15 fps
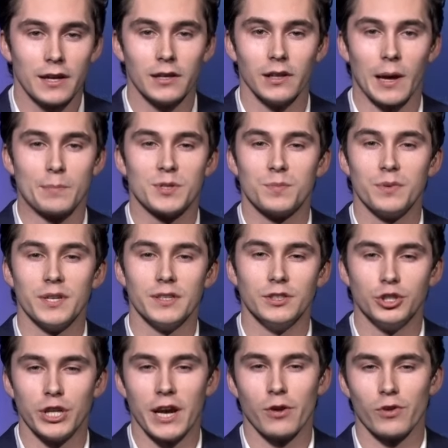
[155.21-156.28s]
Gillespie
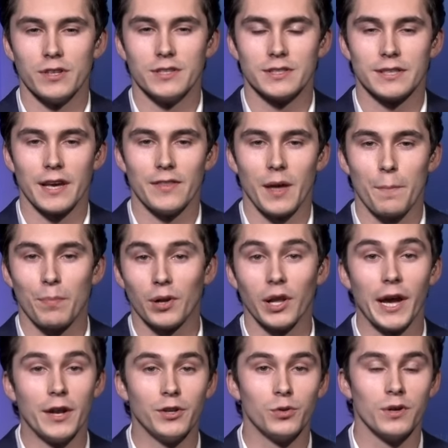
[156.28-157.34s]
and Jarin say they
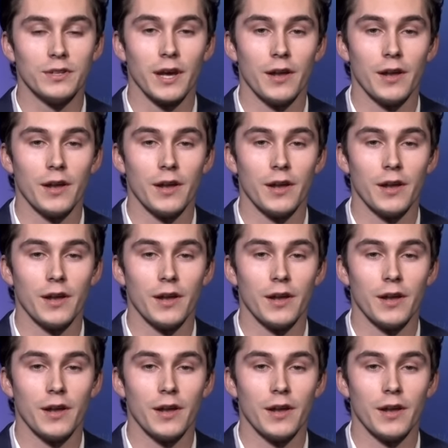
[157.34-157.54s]
plan to